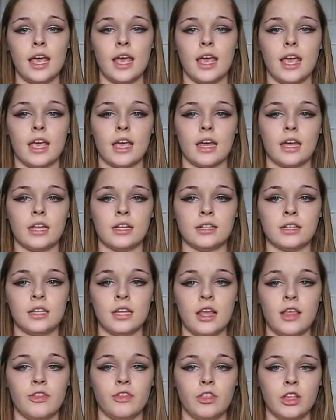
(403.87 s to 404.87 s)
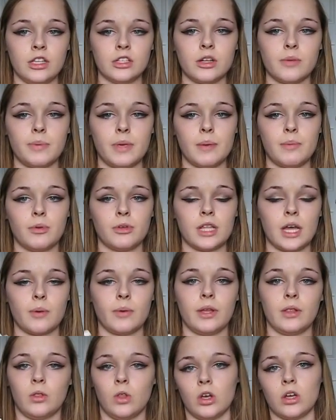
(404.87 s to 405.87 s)
And these are people that
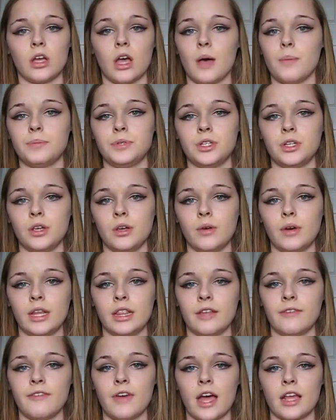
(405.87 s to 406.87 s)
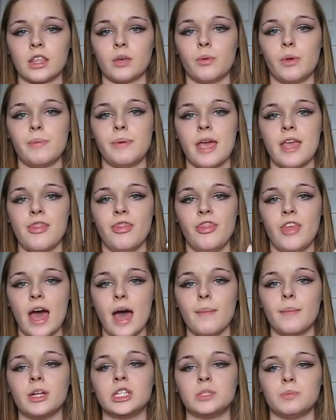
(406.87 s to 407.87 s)
we look up to, and the fact that we paid
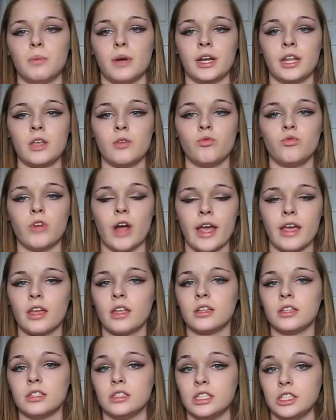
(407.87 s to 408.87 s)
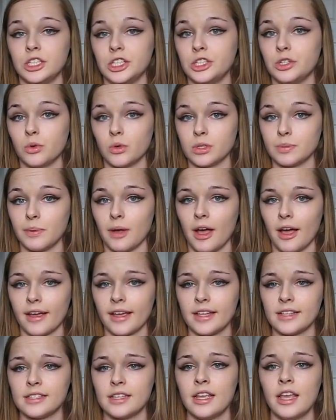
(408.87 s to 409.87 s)
that much money right into Digitour's
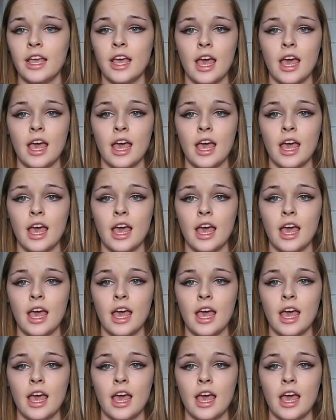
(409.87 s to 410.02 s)
pockets